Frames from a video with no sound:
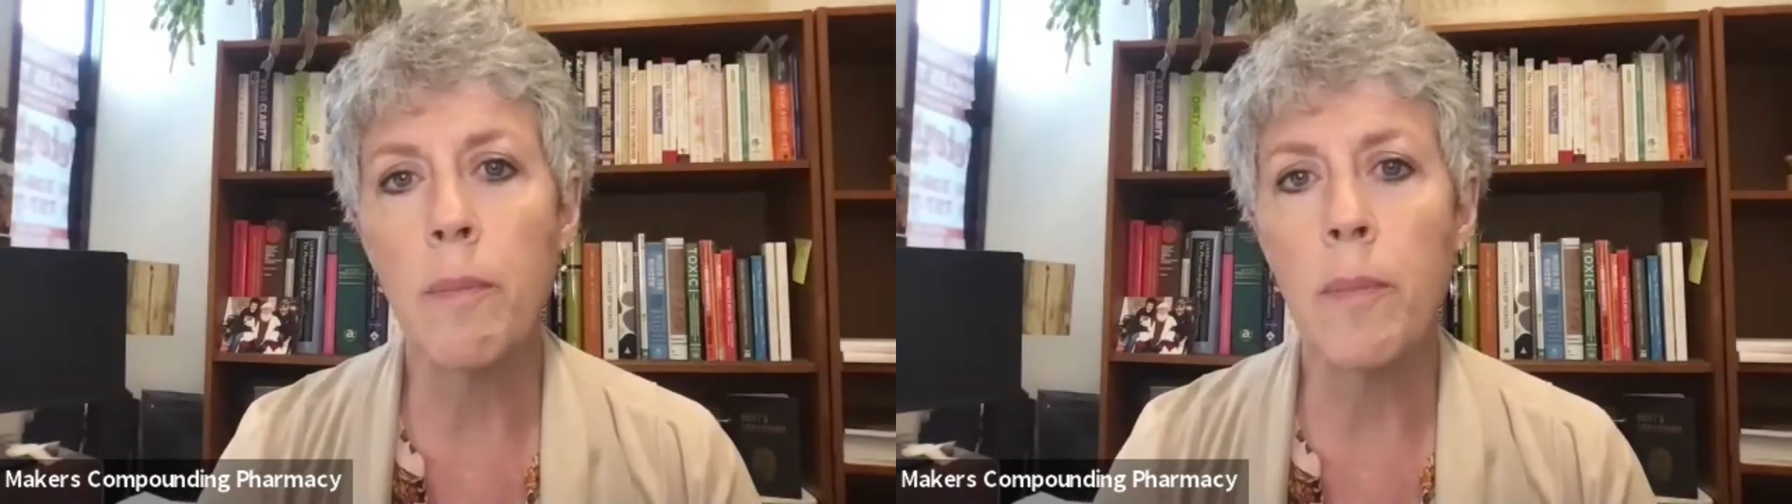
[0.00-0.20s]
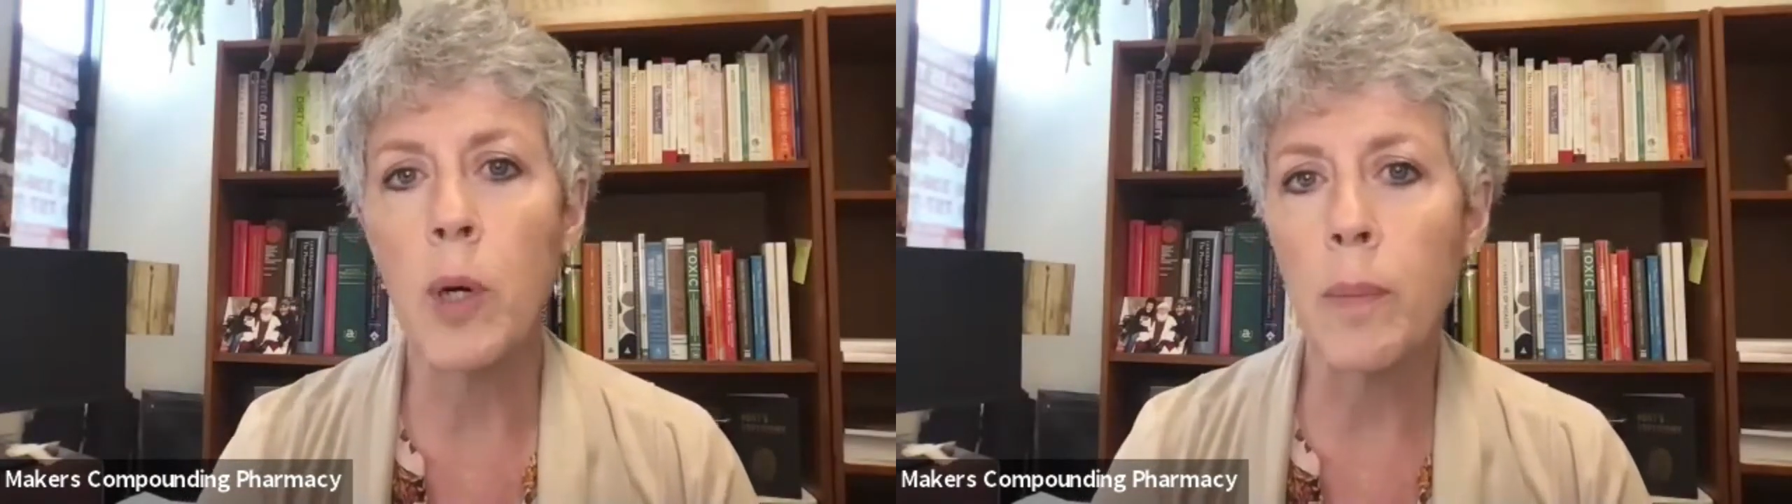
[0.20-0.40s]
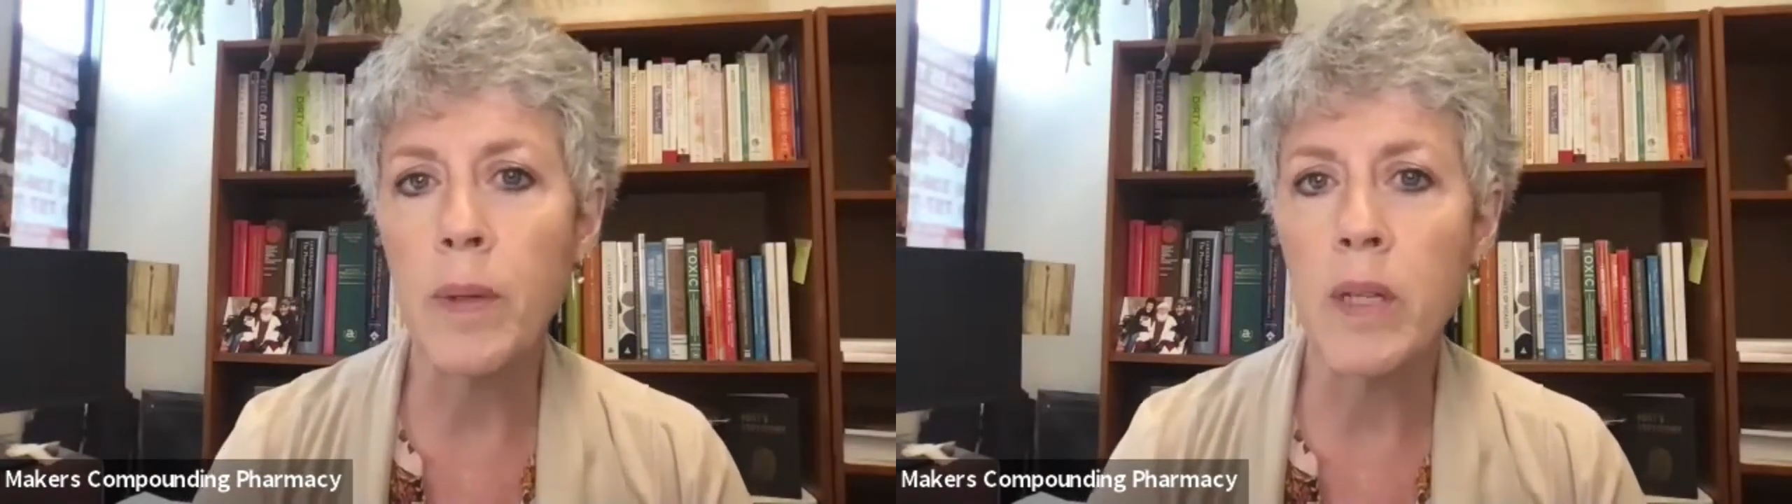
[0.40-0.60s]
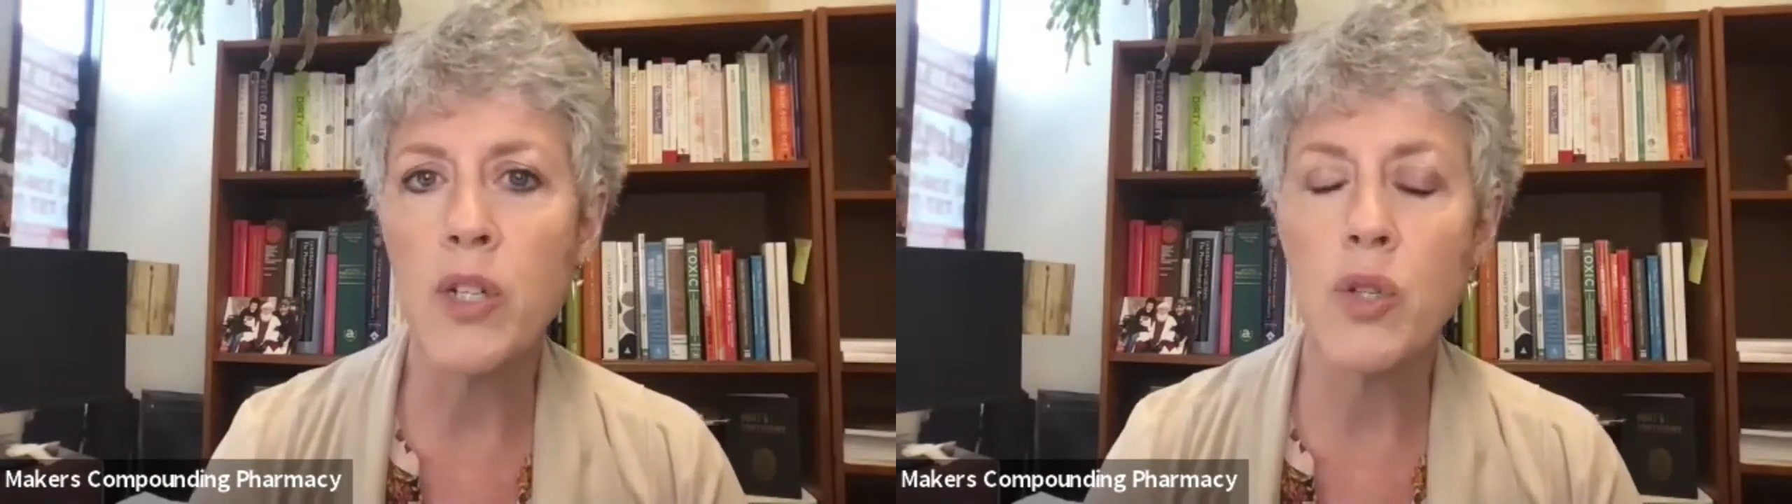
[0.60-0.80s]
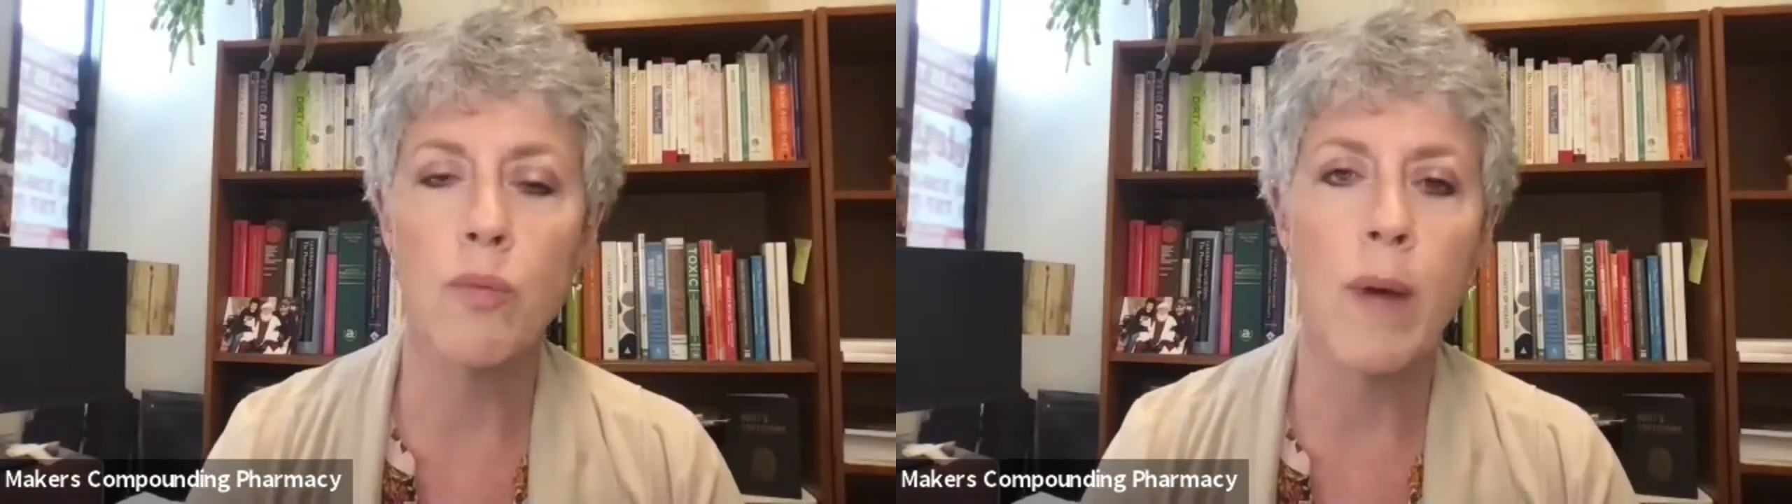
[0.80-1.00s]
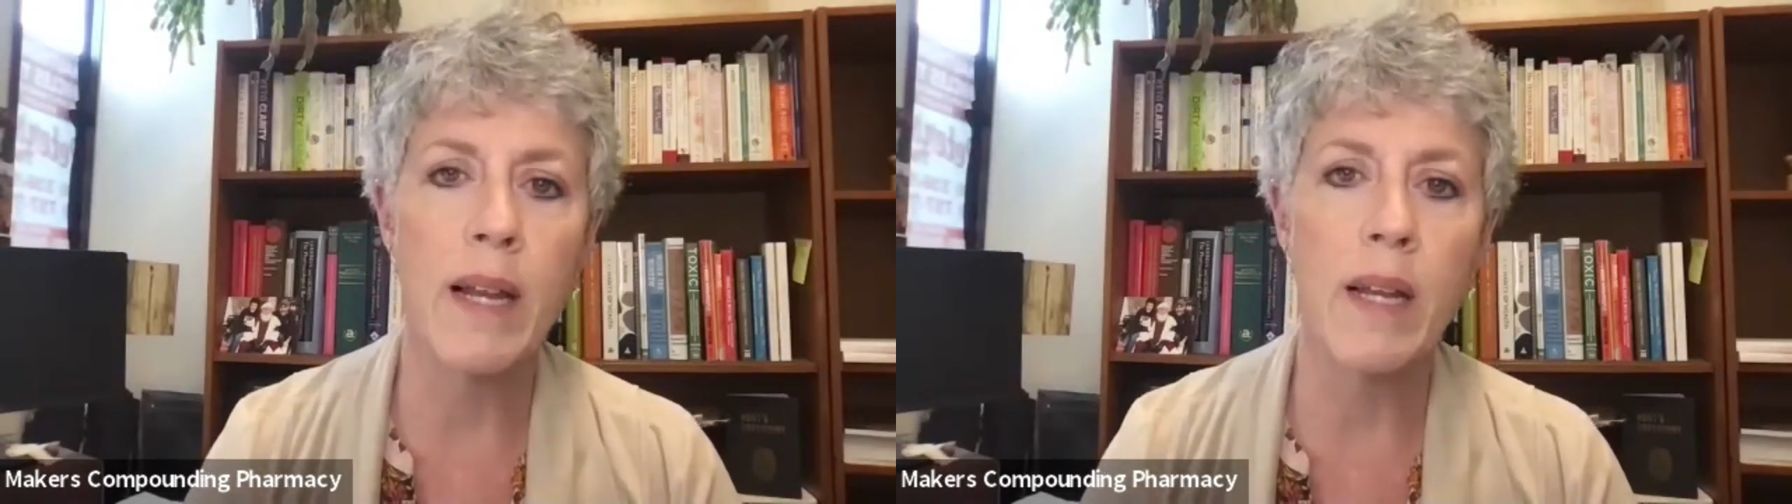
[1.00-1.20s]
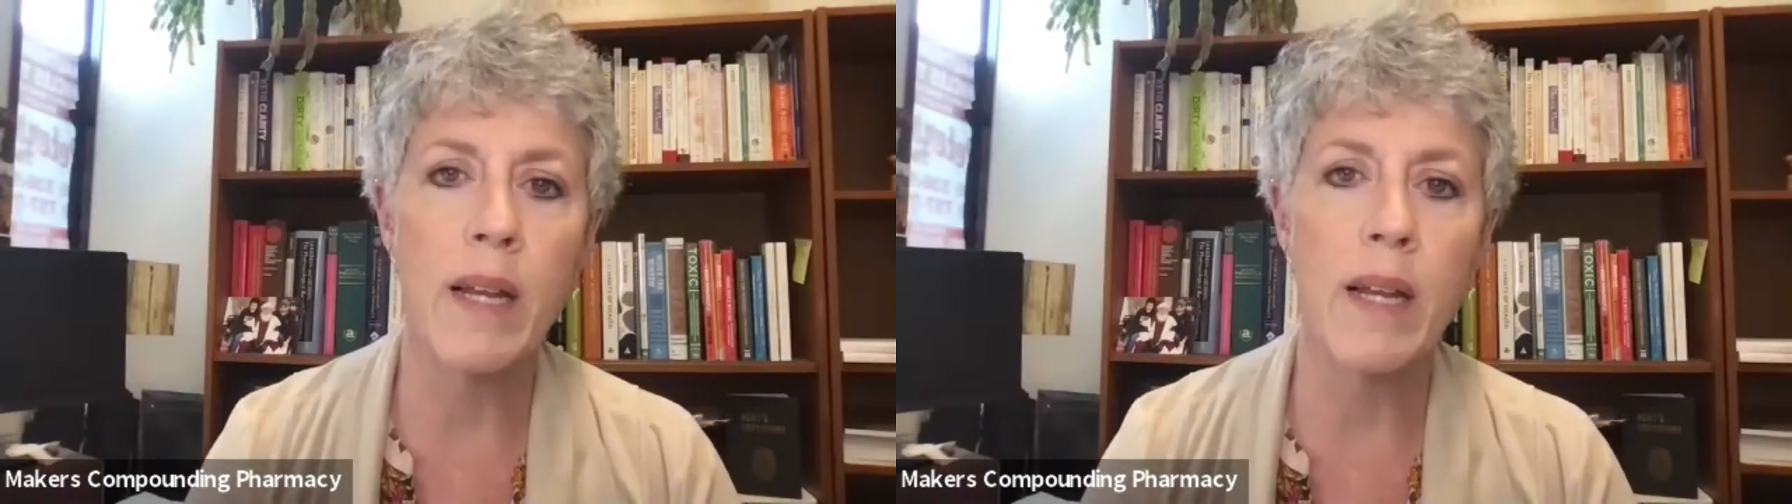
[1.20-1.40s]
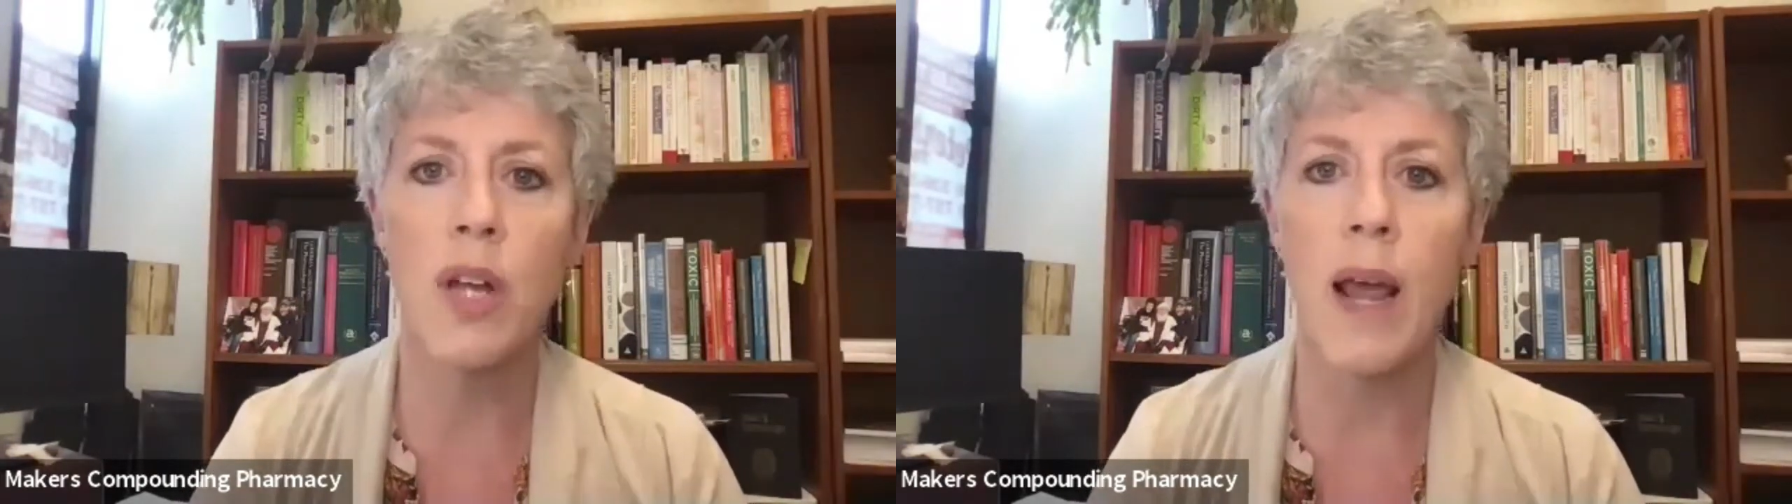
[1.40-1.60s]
purplish reddish